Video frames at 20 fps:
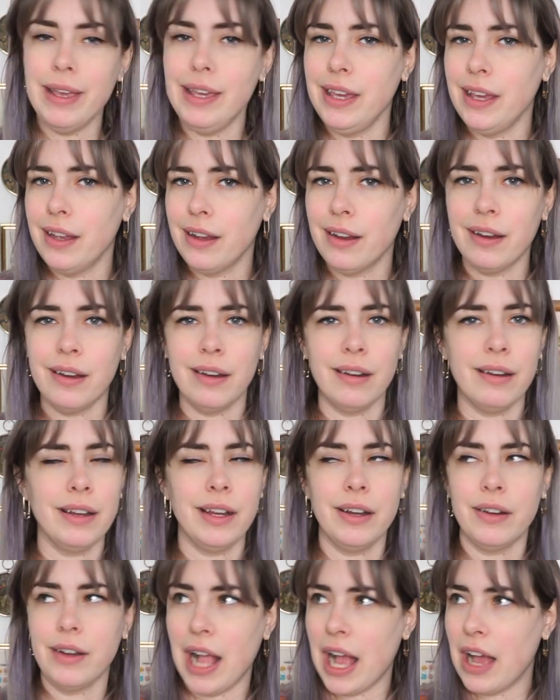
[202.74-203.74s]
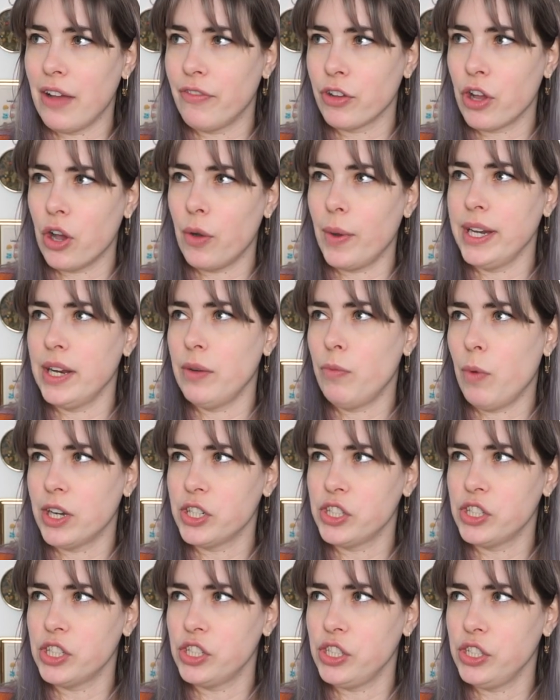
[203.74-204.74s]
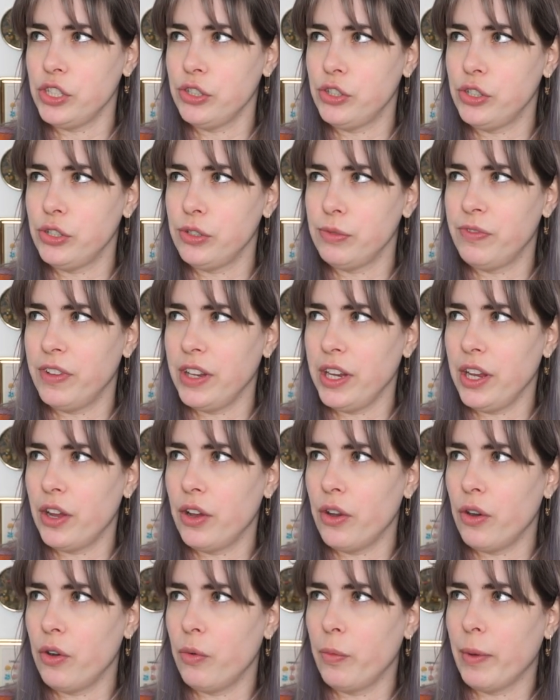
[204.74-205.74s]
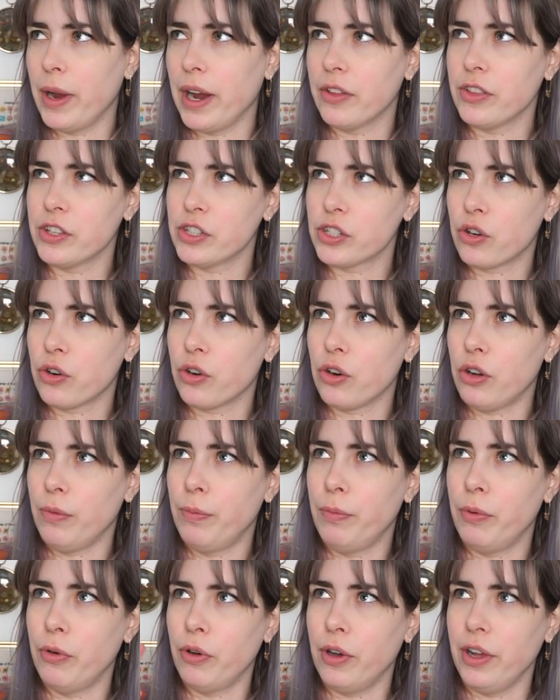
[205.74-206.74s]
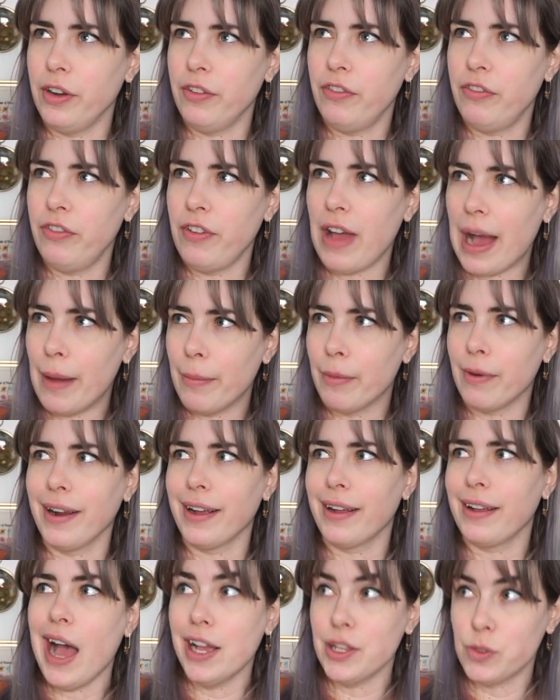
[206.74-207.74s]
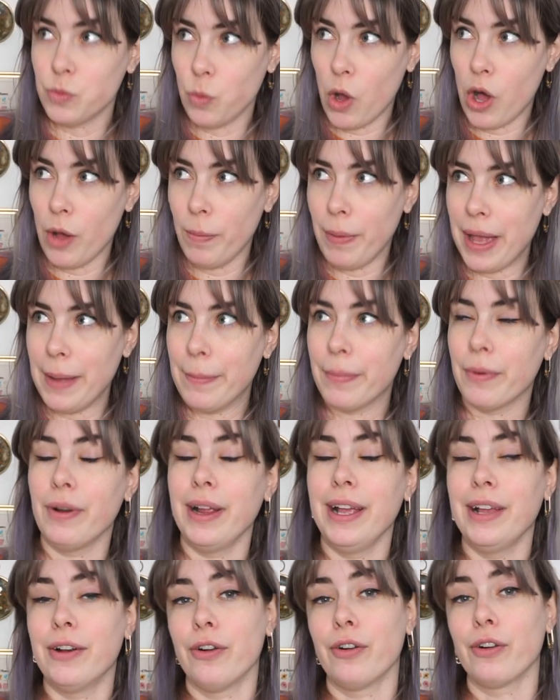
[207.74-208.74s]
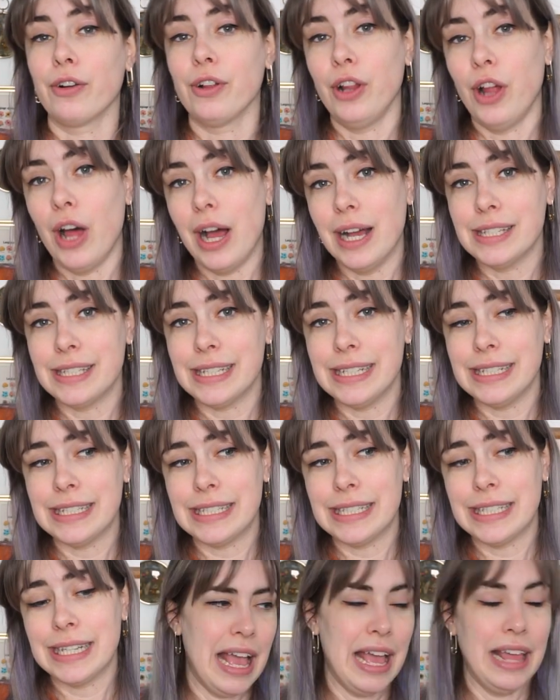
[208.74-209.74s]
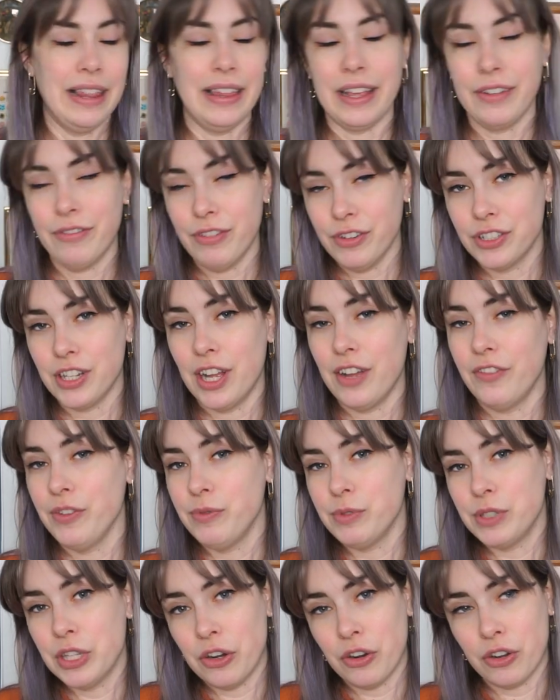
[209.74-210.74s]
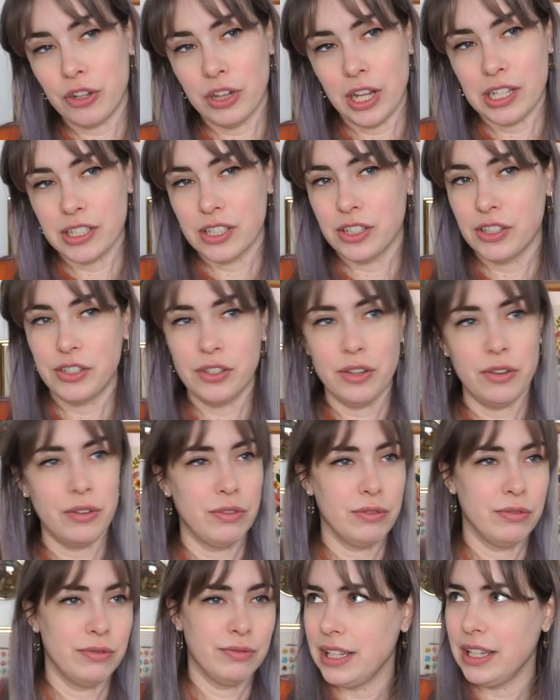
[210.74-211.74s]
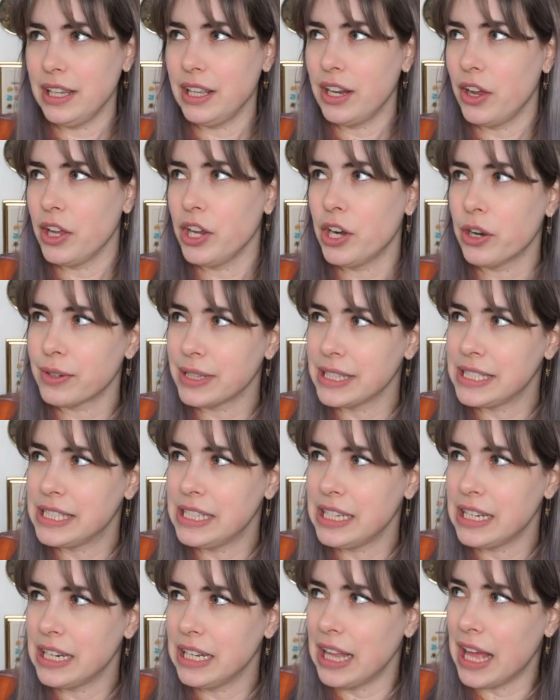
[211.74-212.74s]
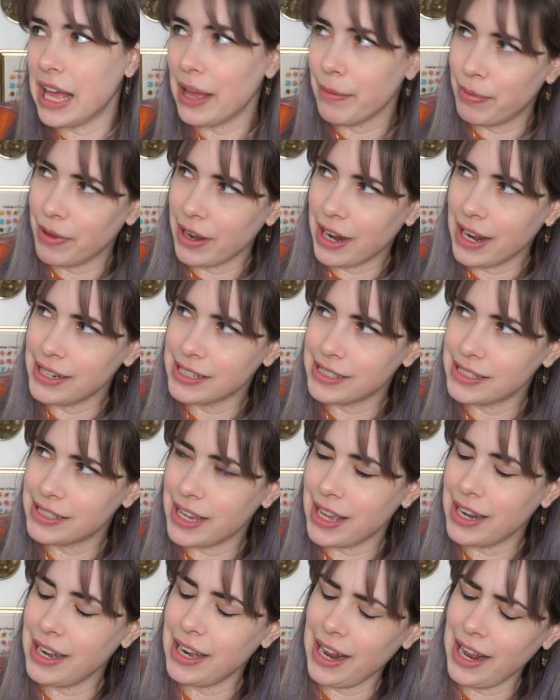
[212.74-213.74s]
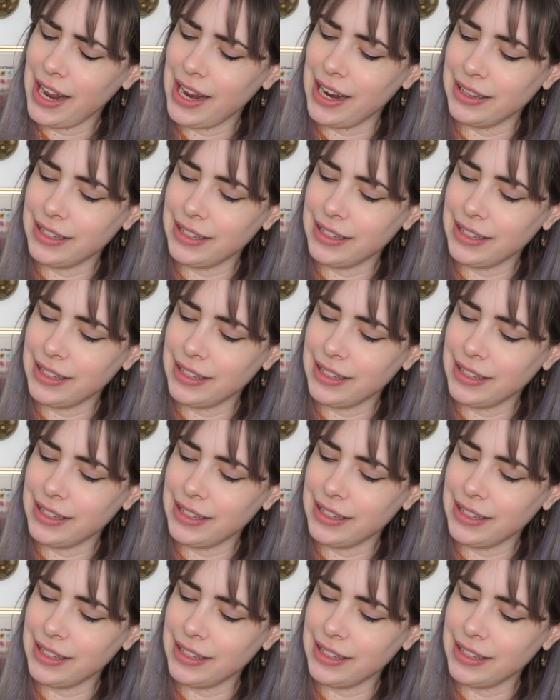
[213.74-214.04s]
a year, year and a half ago, I did watch this YouTube video where this girl put fabric as wallpaper in her closet. And like, first off, it was in her closet, so, you know, you don't really see it a lot, but I decided, hey,